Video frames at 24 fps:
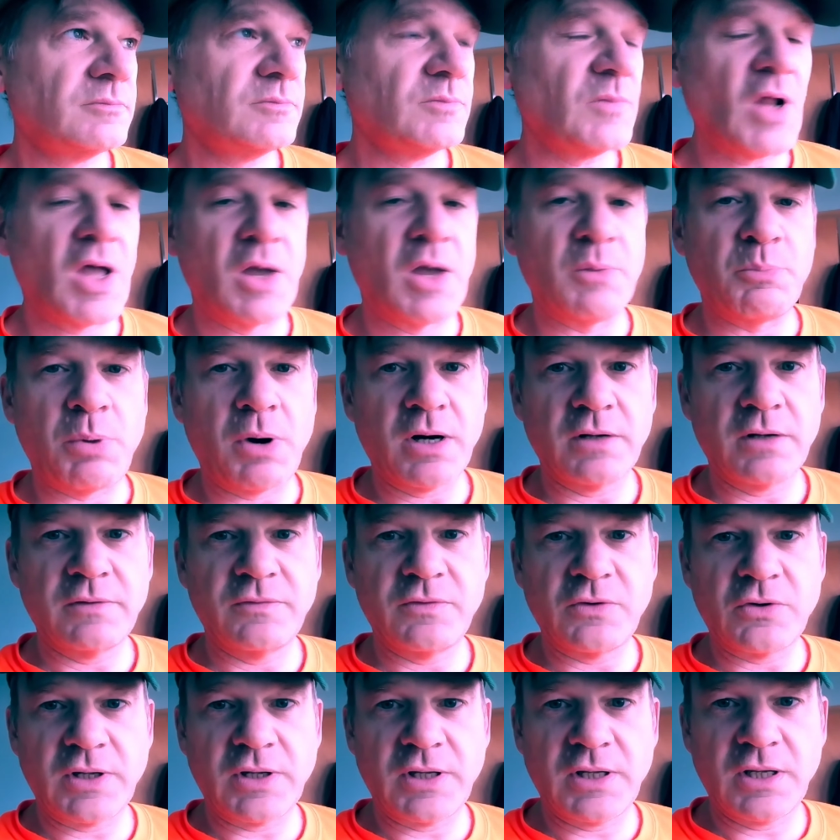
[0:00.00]
a part of
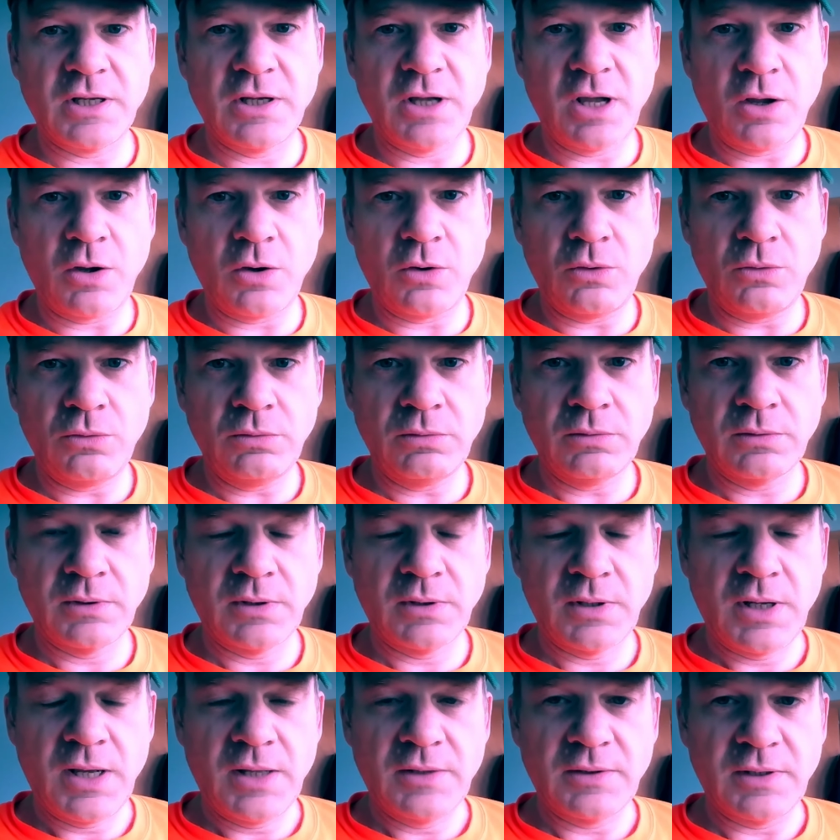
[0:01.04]
your ego
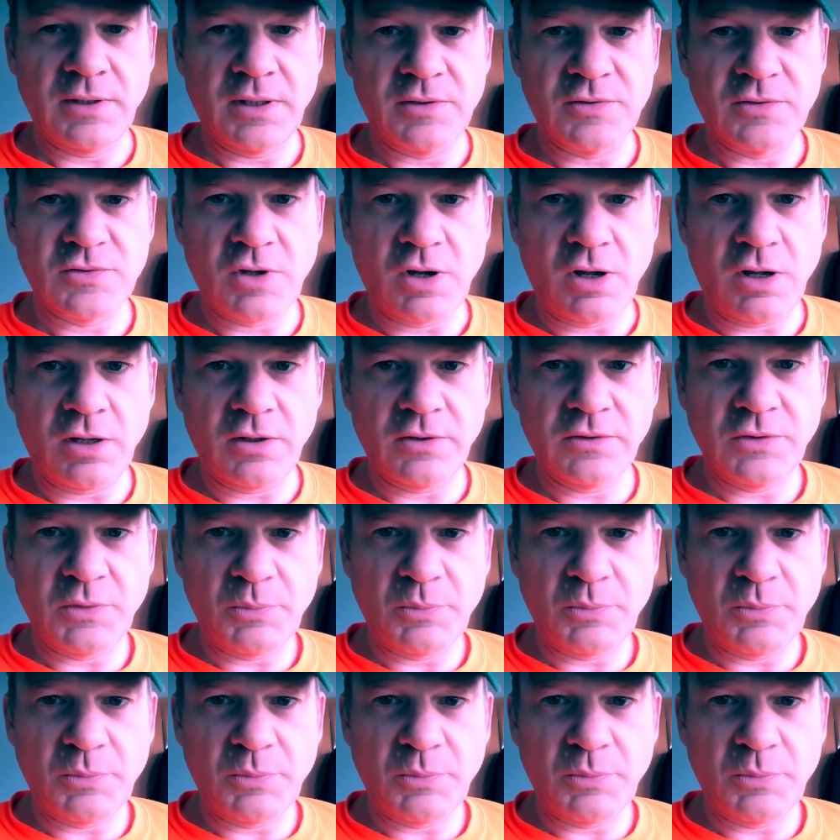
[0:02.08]
that is called the